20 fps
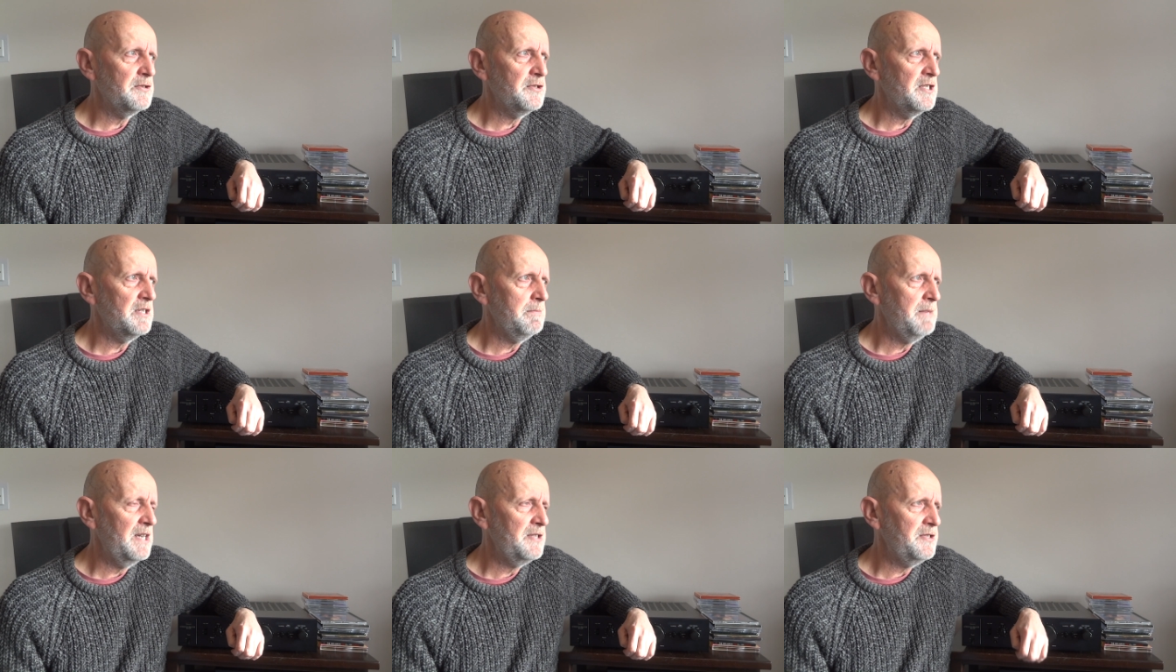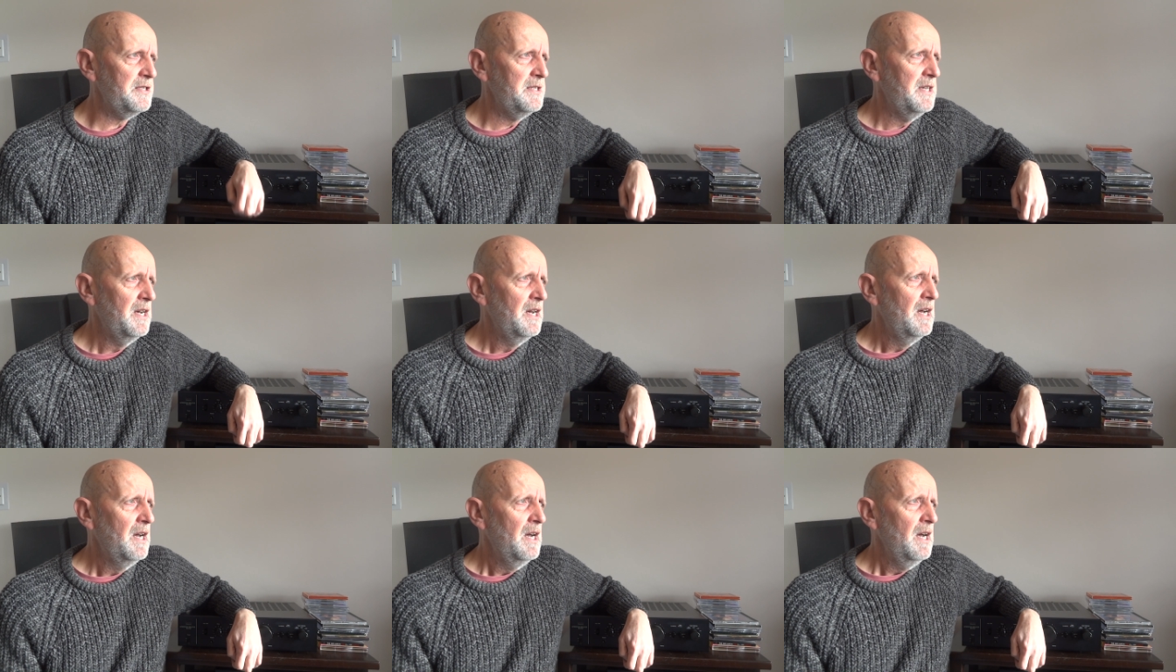I should imagine.
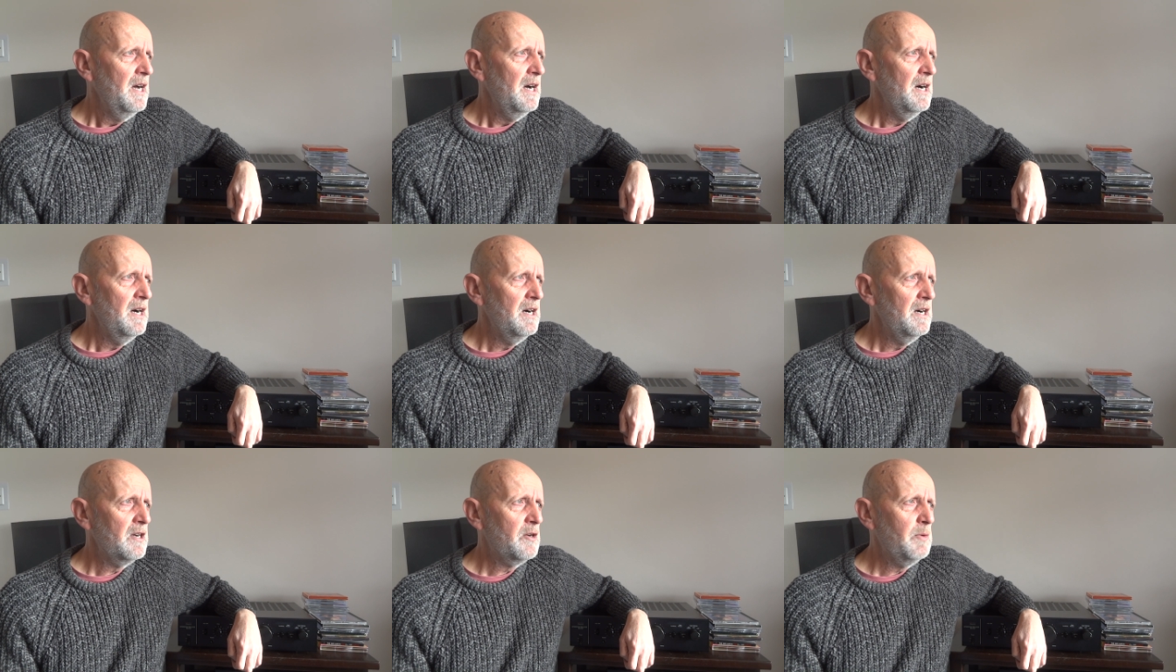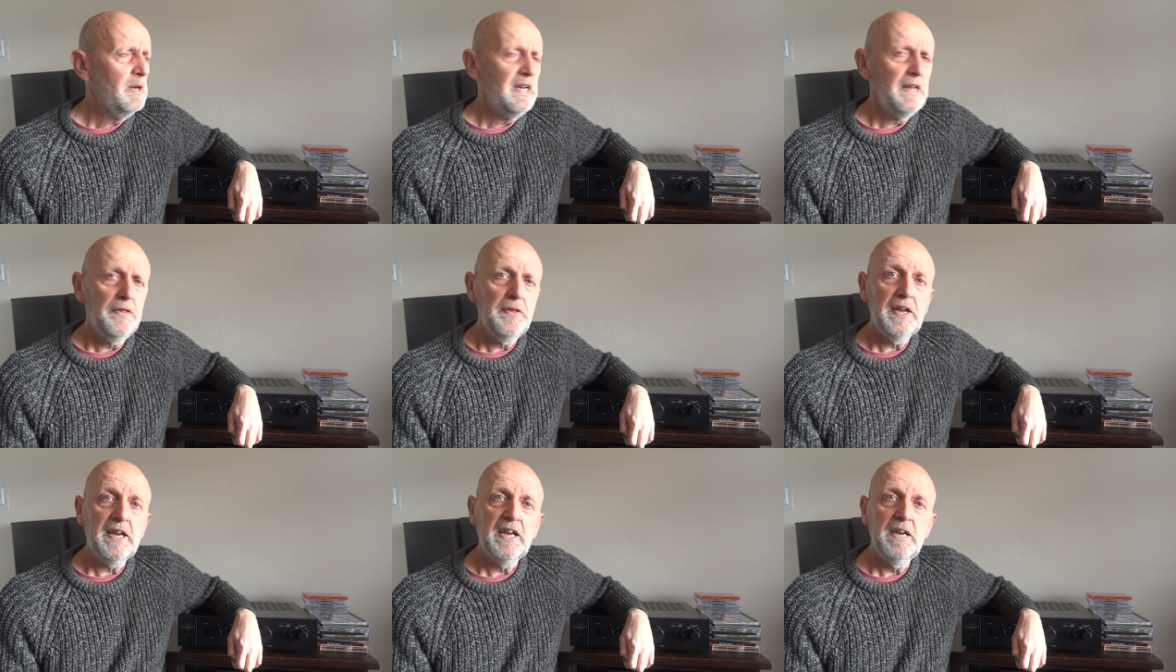Uh,
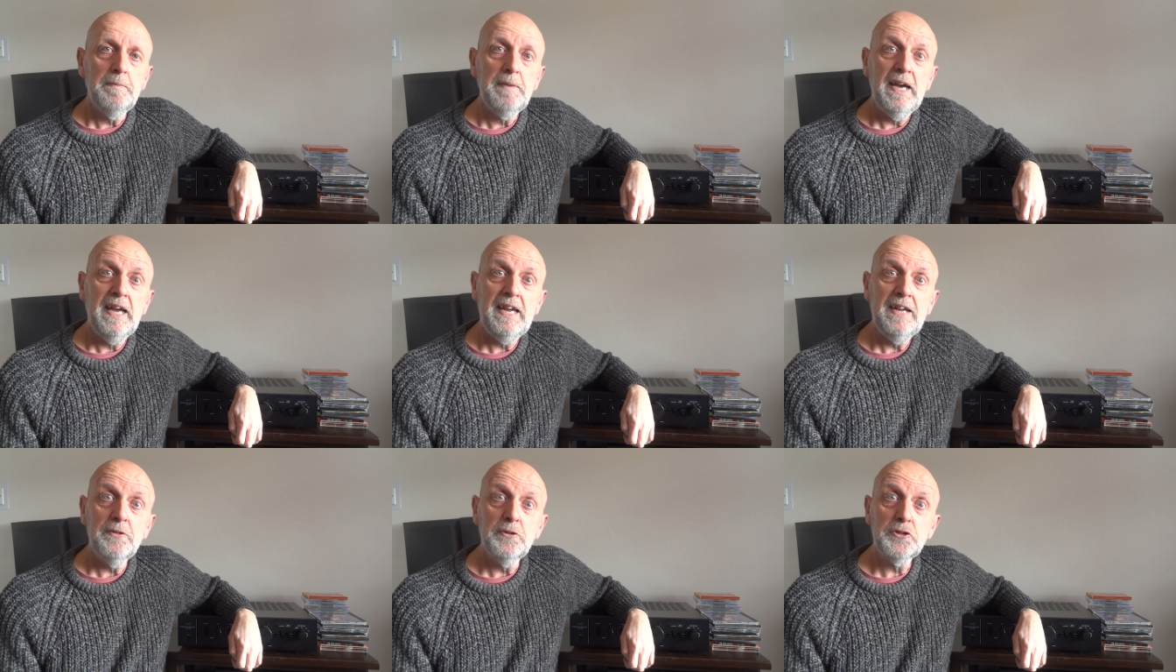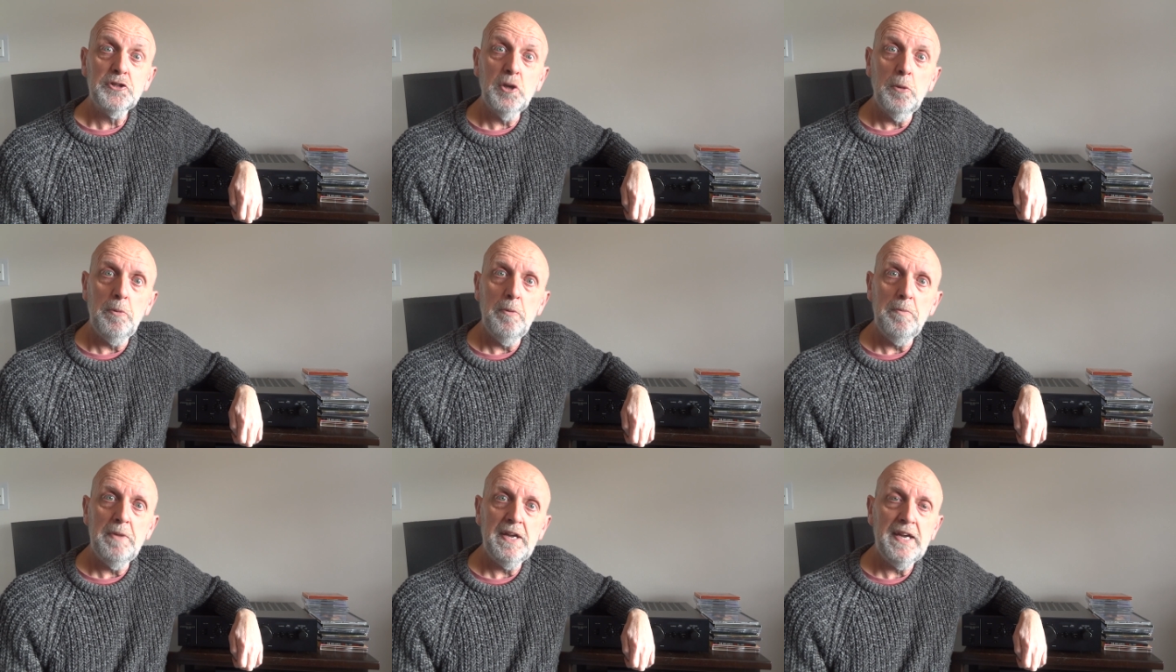quickly thinking about it at the top of